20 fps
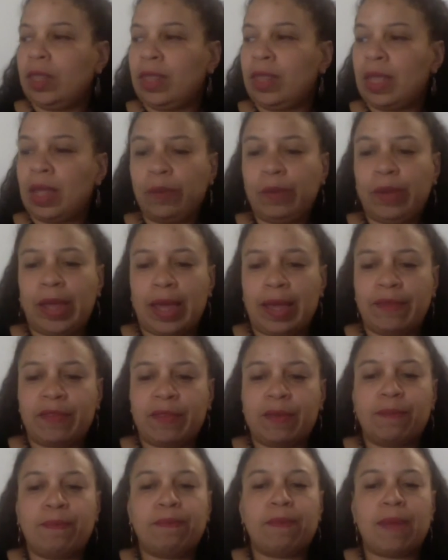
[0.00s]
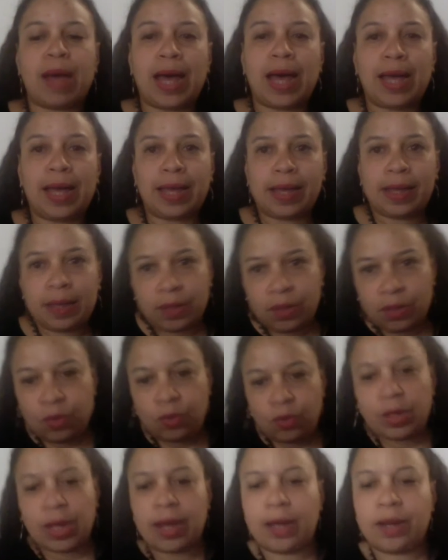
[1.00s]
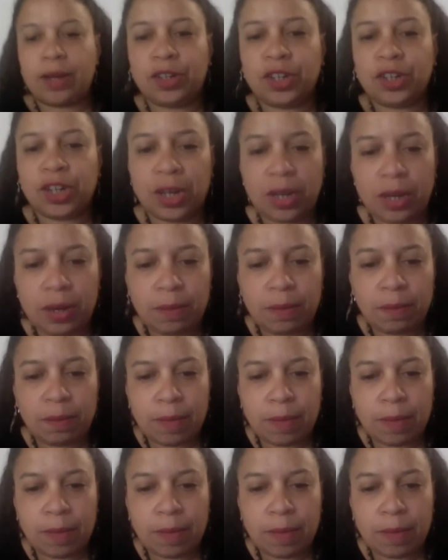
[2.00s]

Then we have Mahasudarshan.